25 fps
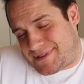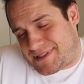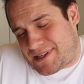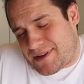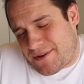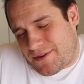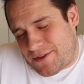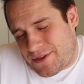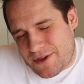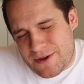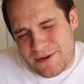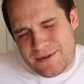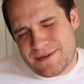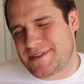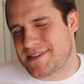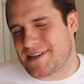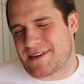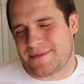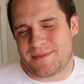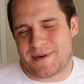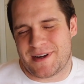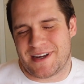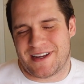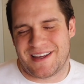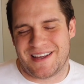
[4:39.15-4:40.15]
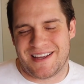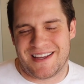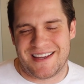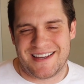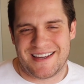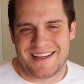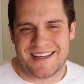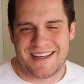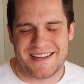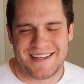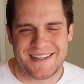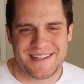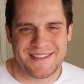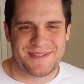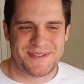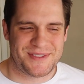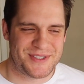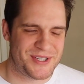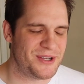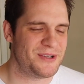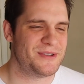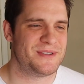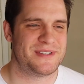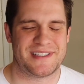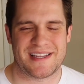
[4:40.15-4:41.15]
So those are my
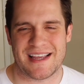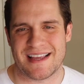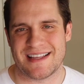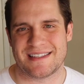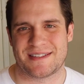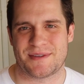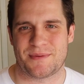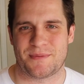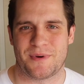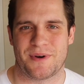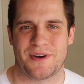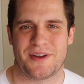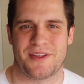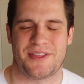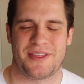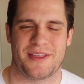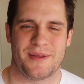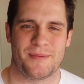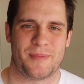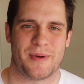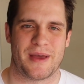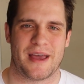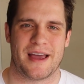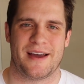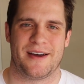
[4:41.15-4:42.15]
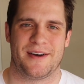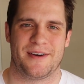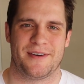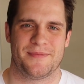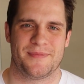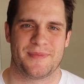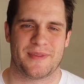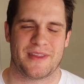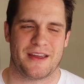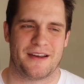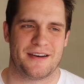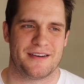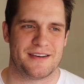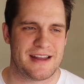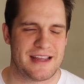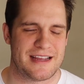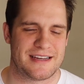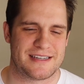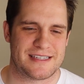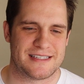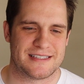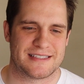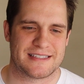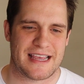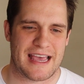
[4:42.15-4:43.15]
2 cents worth about our
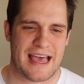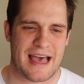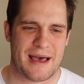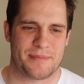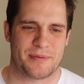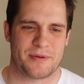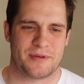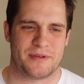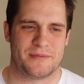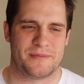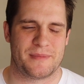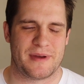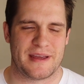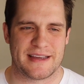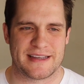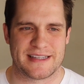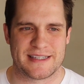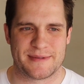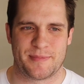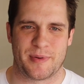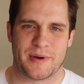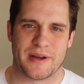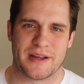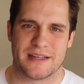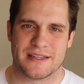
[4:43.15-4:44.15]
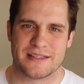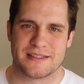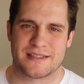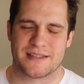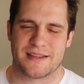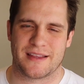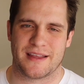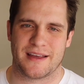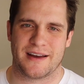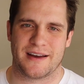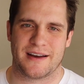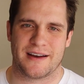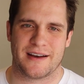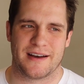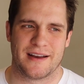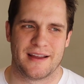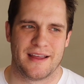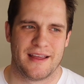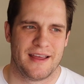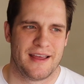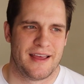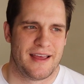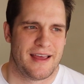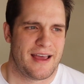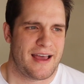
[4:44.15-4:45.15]
nation's capital and my experience there.
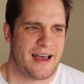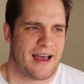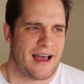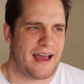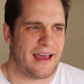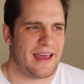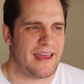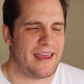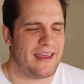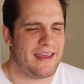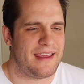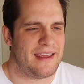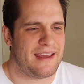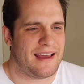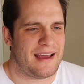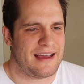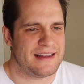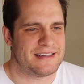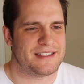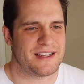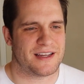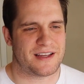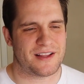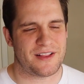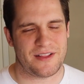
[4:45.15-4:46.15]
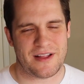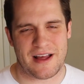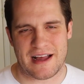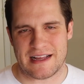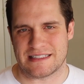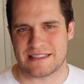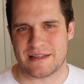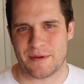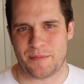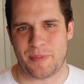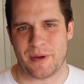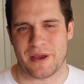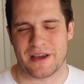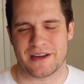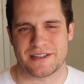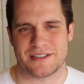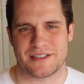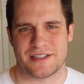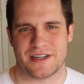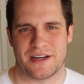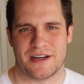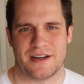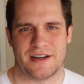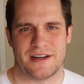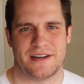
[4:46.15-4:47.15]
I took lots of
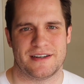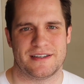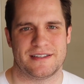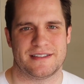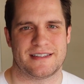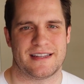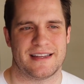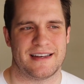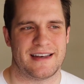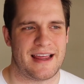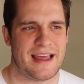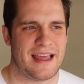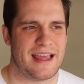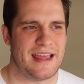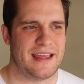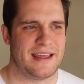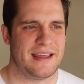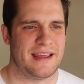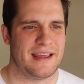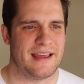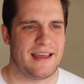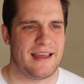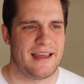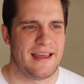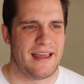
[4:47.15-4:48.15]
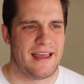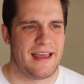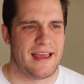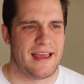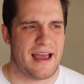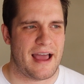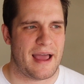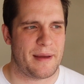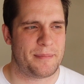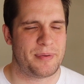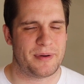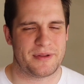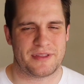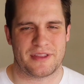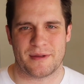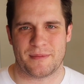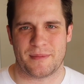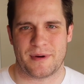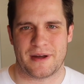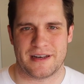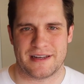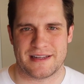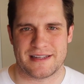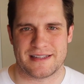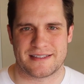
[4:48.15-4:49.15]
pictures and I I put them
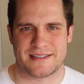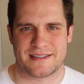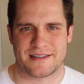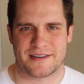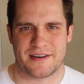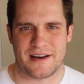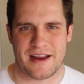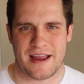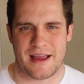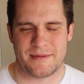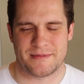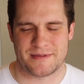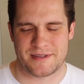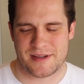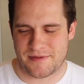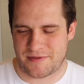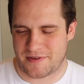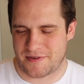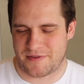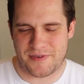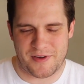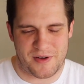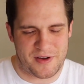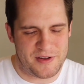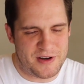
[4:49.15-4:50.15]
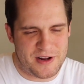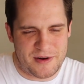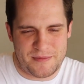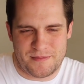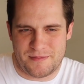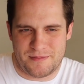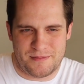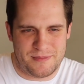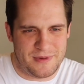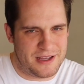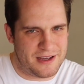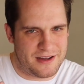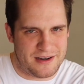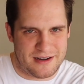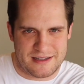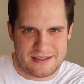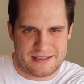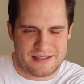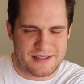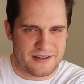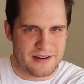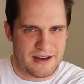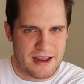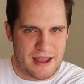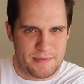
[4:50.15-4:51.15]
on Instagram, so if you're following me on
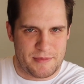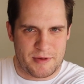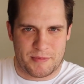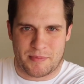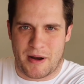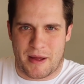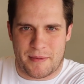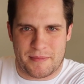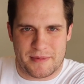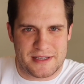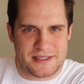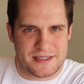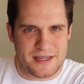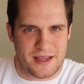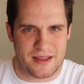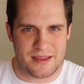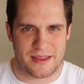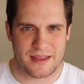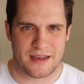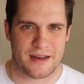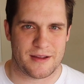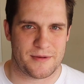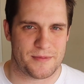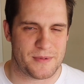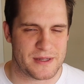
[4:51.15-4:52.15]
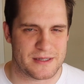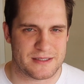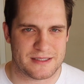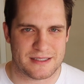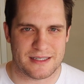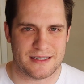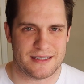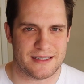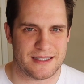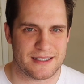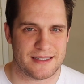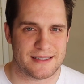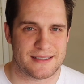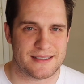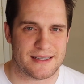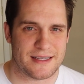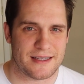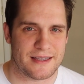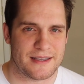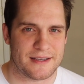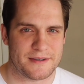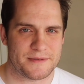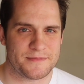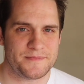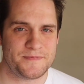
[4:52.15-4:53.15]
Instagram, you probably saw that I went to
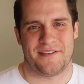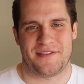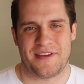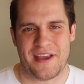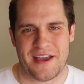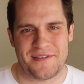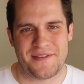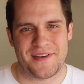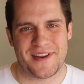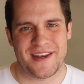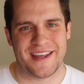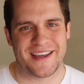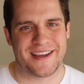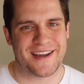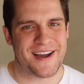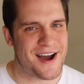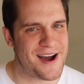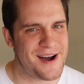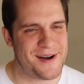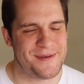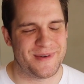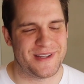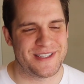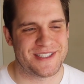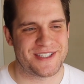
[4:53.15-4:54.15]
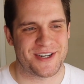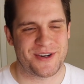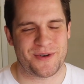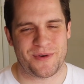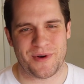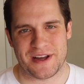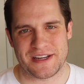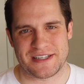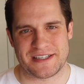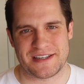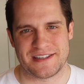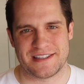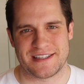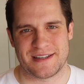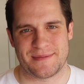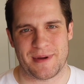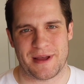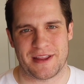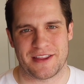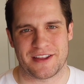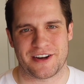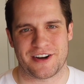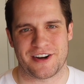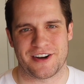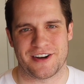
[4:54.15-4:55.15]
DC. If you have any comments or questions
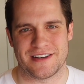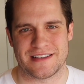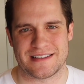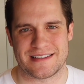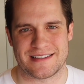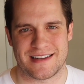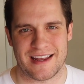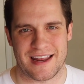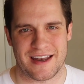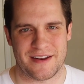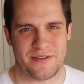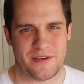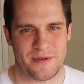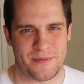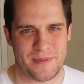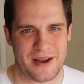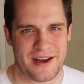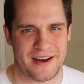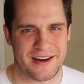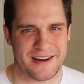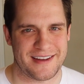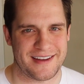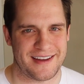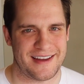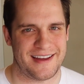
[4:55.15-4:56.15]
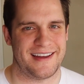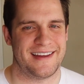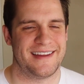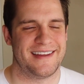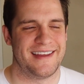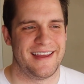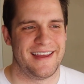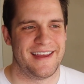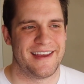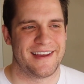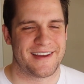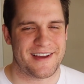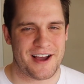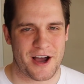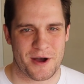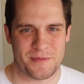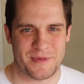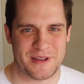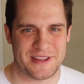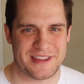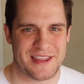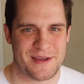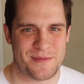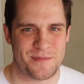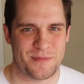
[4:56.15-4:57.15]
about the current state of America,
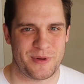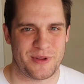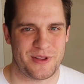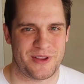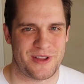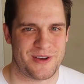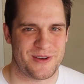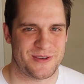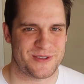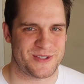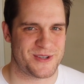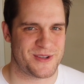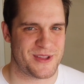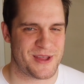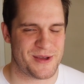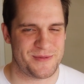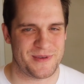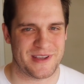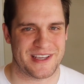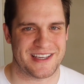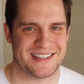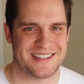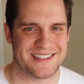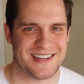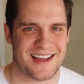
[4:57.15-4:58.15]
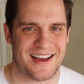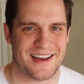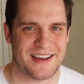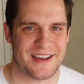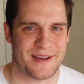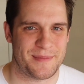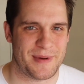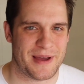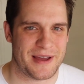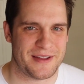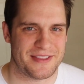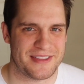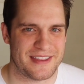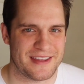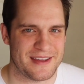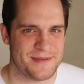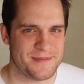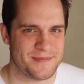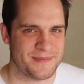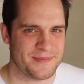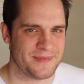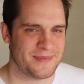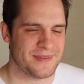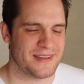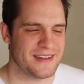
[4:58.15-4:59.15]
comment them below so that we can talk about
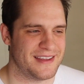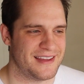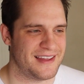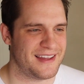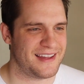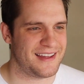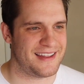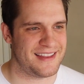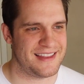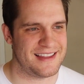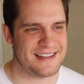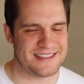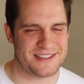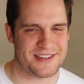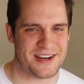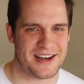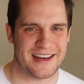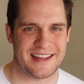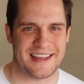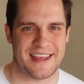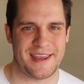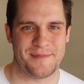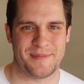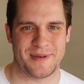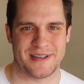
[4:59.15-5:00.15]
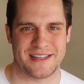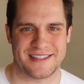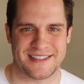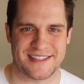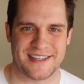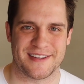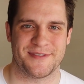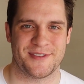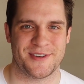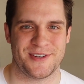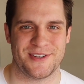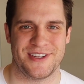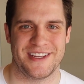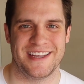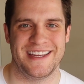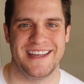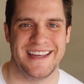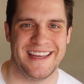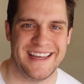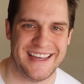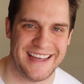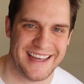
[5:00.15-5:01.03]
them. Let's try to keep it civil.